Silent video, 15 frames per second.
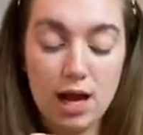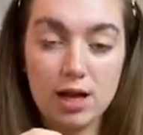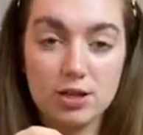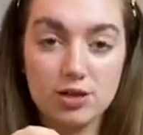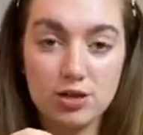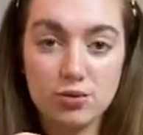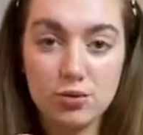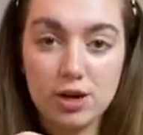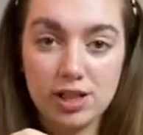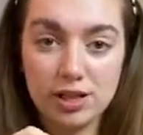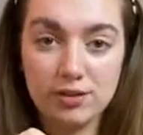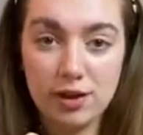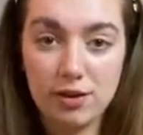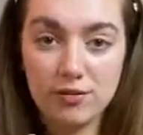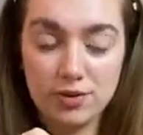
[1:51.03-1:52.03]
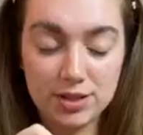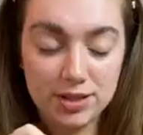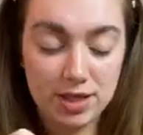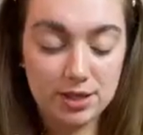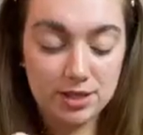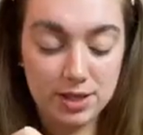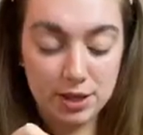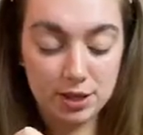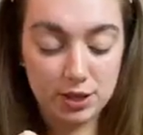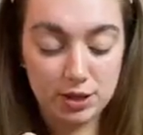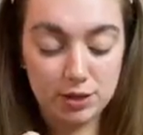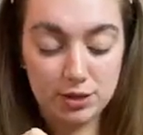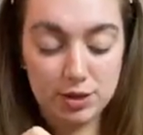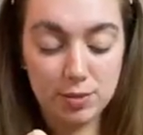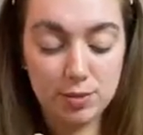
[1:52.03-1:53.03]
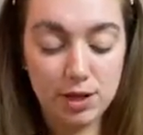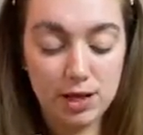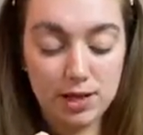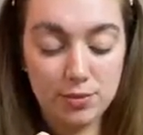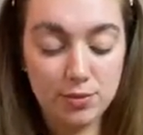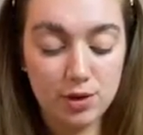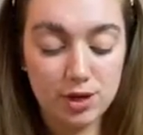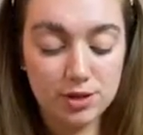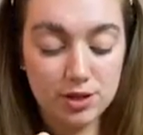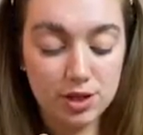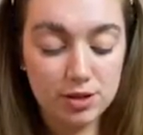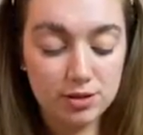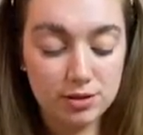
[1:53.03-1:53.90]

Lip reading: swirl it around for 10 seconds, applying pressure.